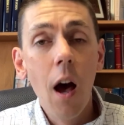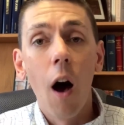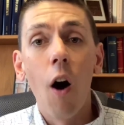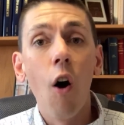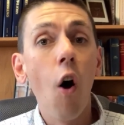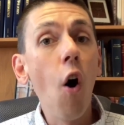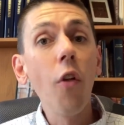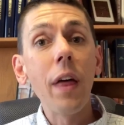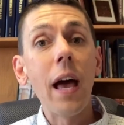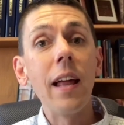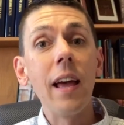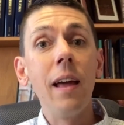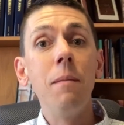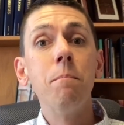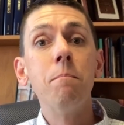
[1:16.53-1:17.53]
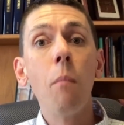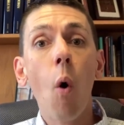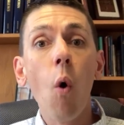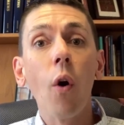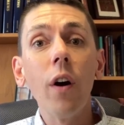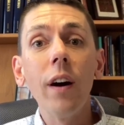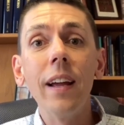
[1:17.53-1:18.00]
All that and
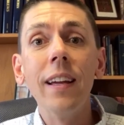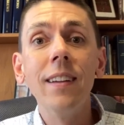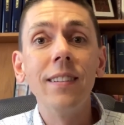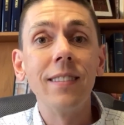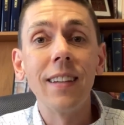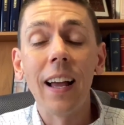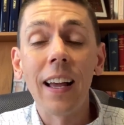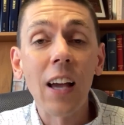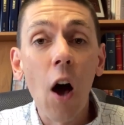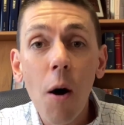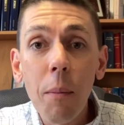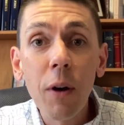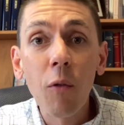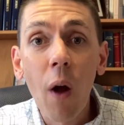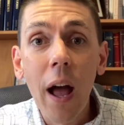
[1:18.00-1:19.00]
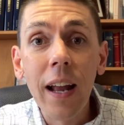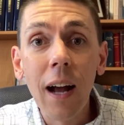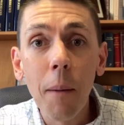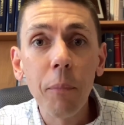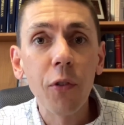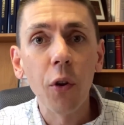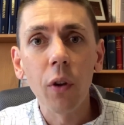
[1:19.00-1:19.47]
more is coming right
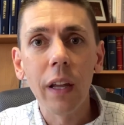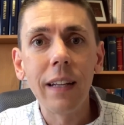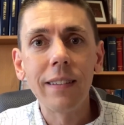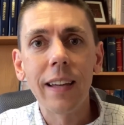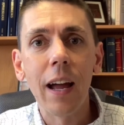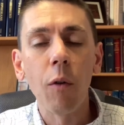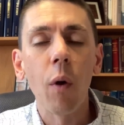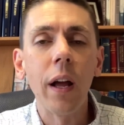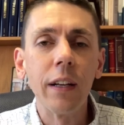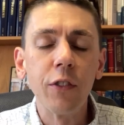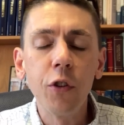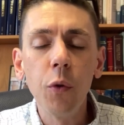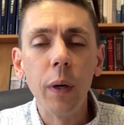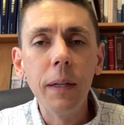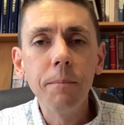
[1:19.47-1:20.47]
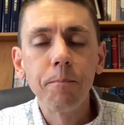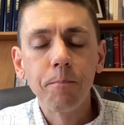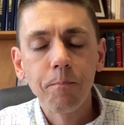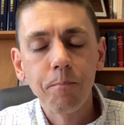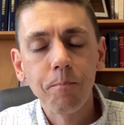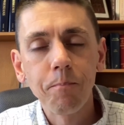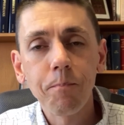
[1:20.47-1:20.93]
up, so let's get right to it.
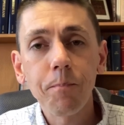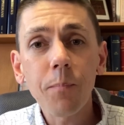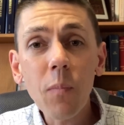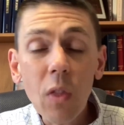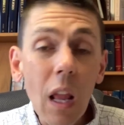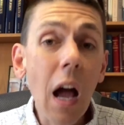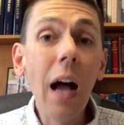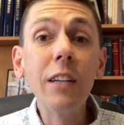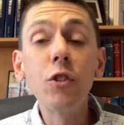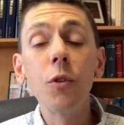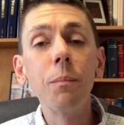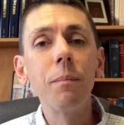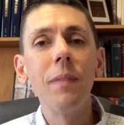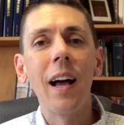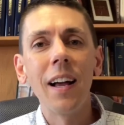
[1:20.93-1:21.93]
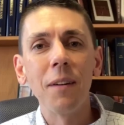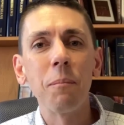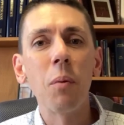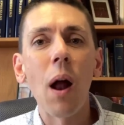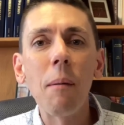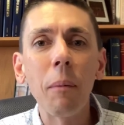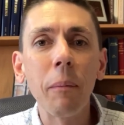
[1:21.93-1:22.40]
I should I
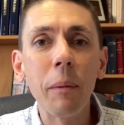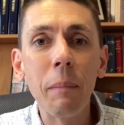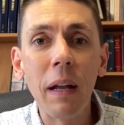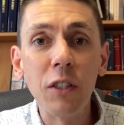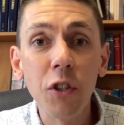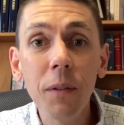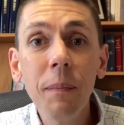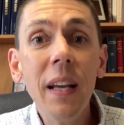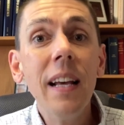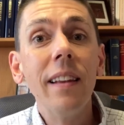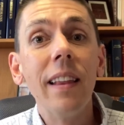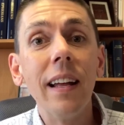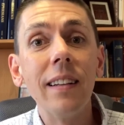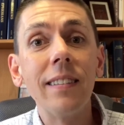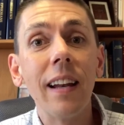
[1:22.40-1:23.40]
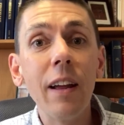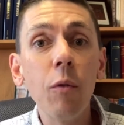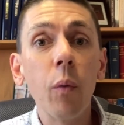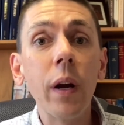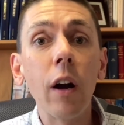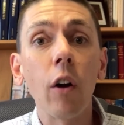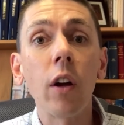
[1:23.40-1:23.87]
probably mention that today
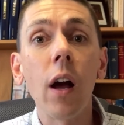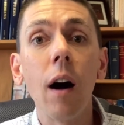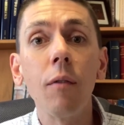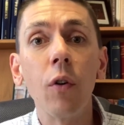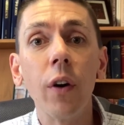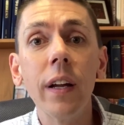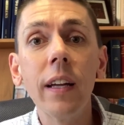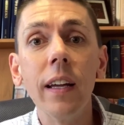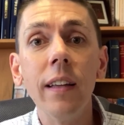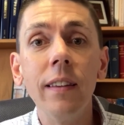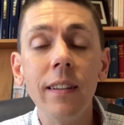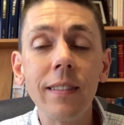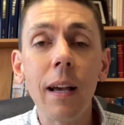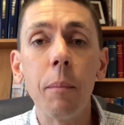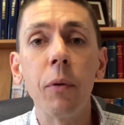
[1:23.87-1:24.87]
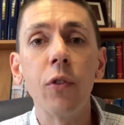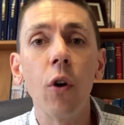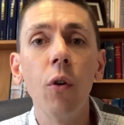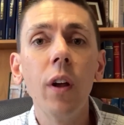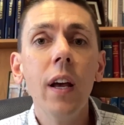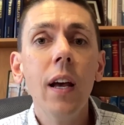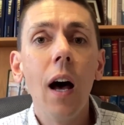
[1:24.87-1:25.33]
we are covering in this
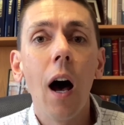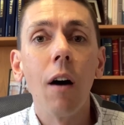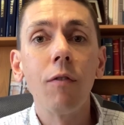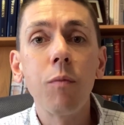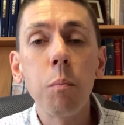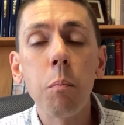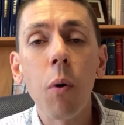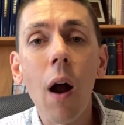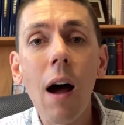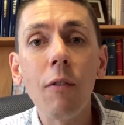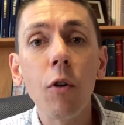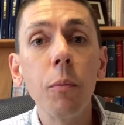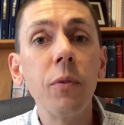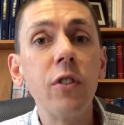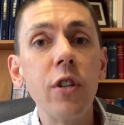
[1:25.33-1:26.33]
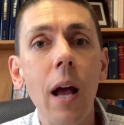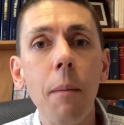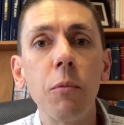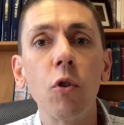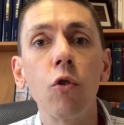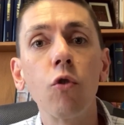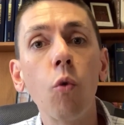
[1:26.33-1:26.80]
episode of uh, Proverbs
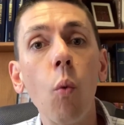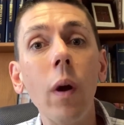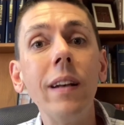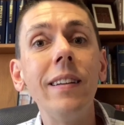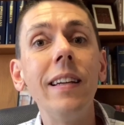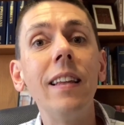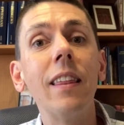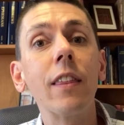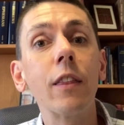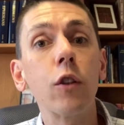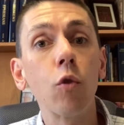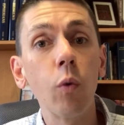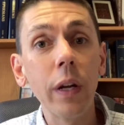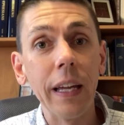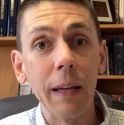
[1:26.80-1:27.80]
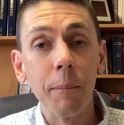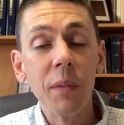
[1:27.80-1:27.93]
chapter 23.